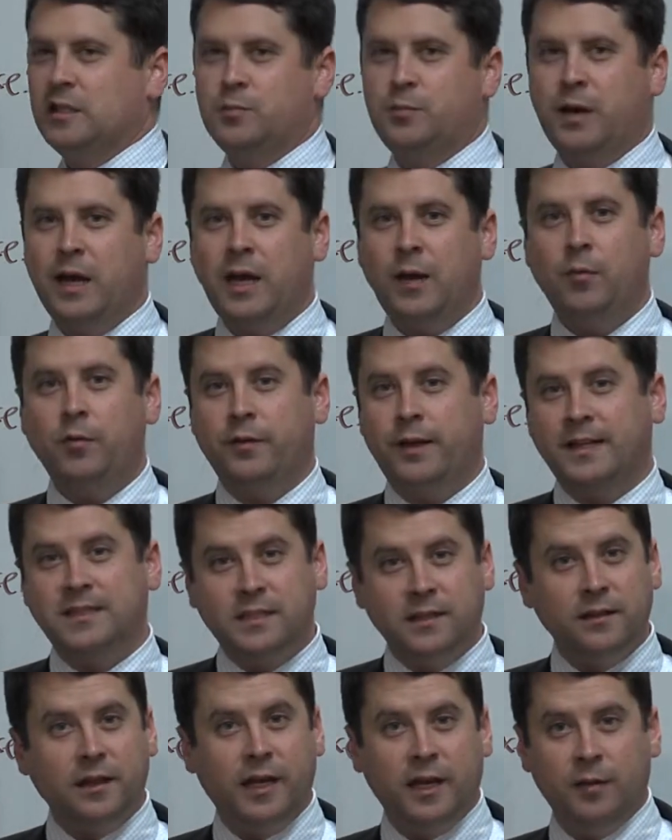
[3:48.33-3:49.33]
payable,
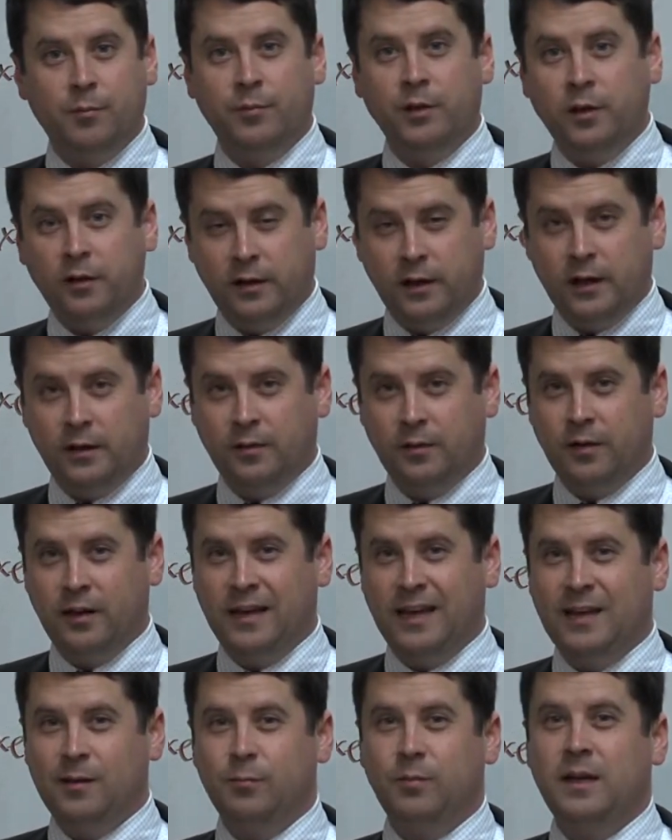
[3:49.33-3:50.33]
that's a liability.
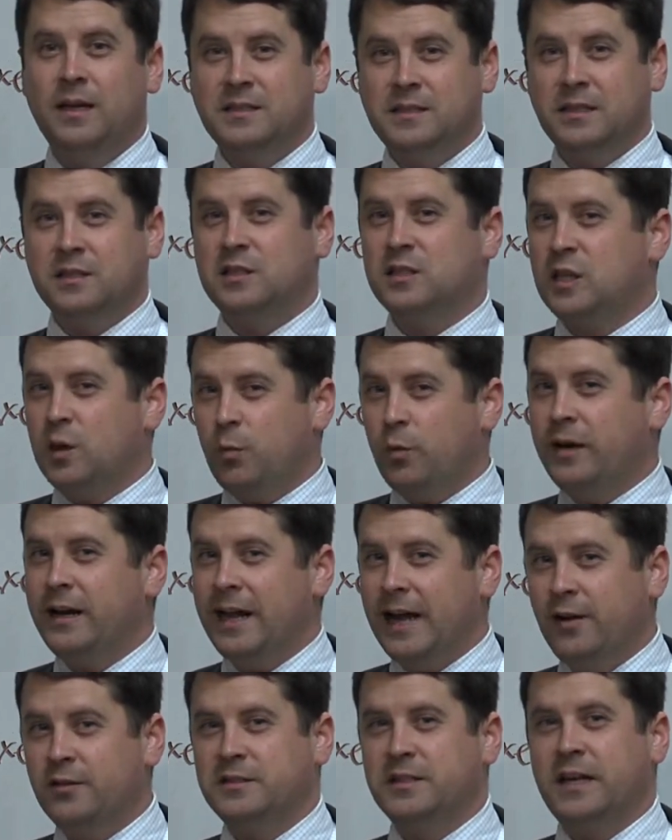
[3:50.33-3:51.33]
It means that someone
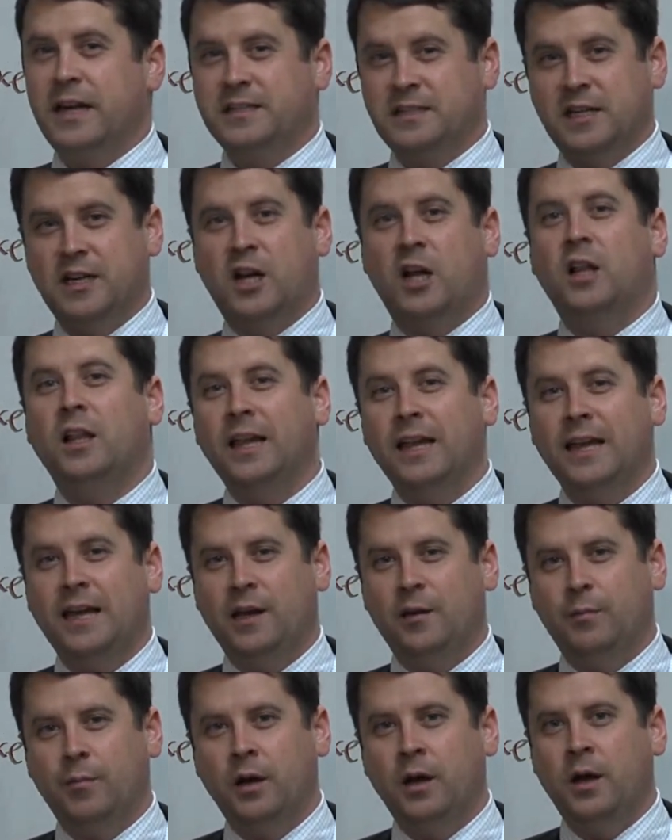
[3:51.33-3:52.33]
has a
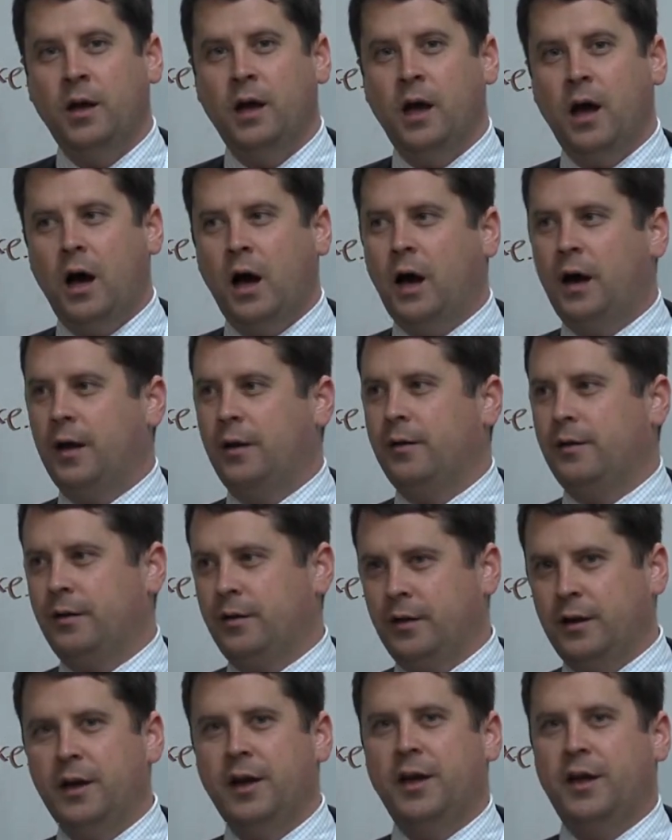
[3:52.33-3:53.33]
claim
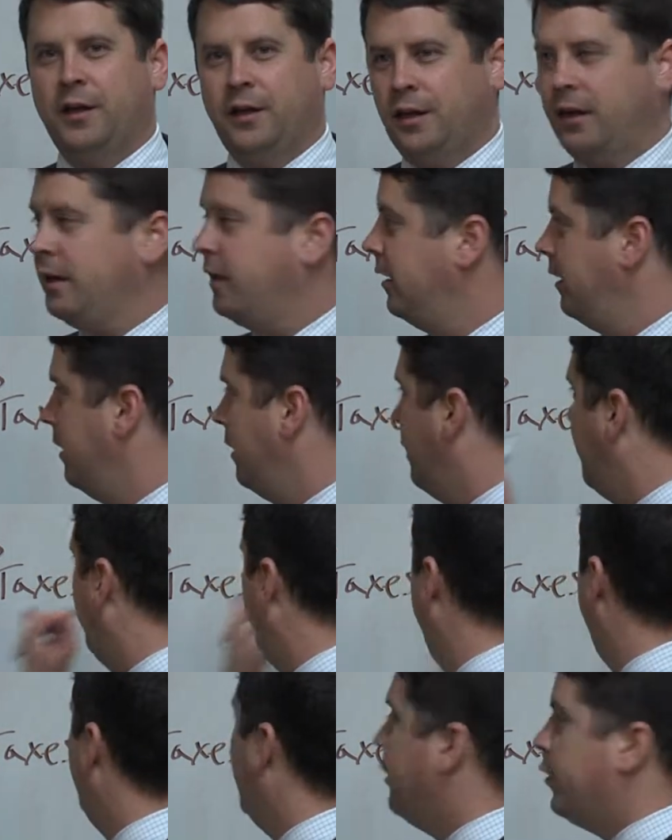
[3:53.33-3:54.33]
on
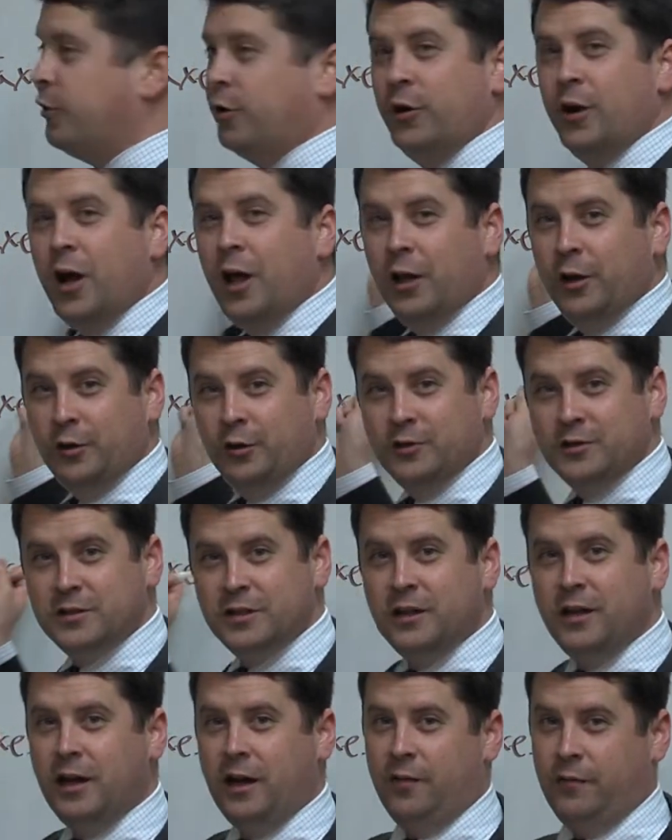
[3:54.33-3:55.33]
$300
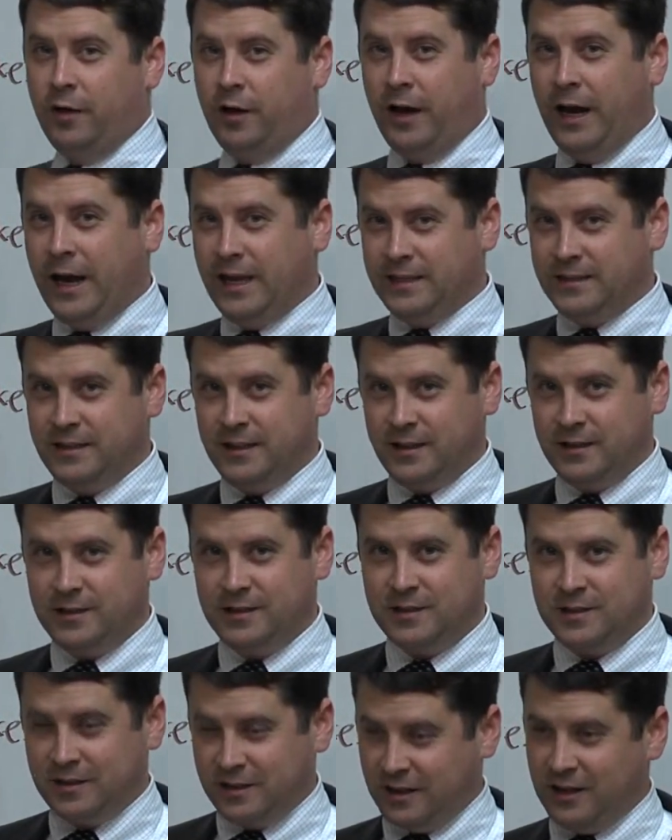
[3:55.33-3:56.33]
of our
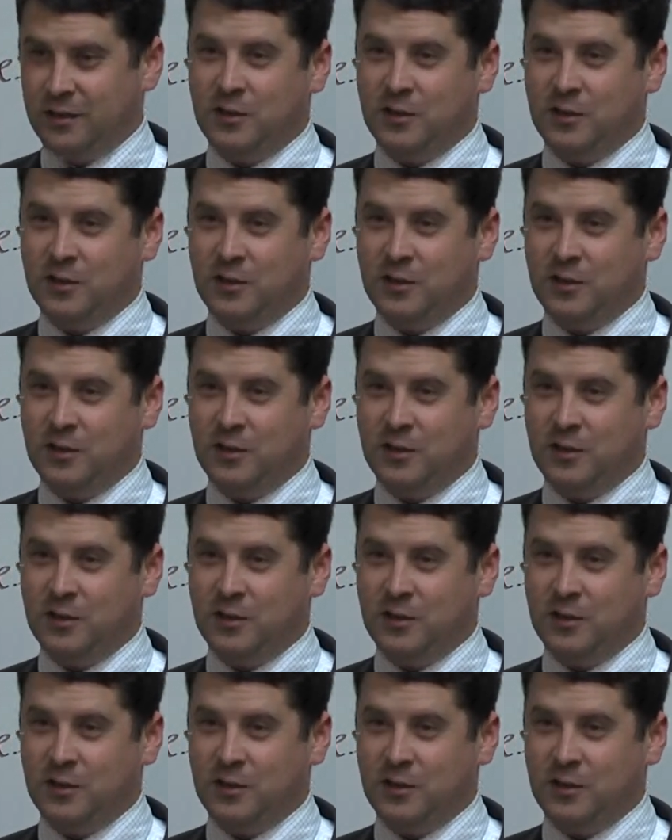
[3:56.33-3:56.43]
assets.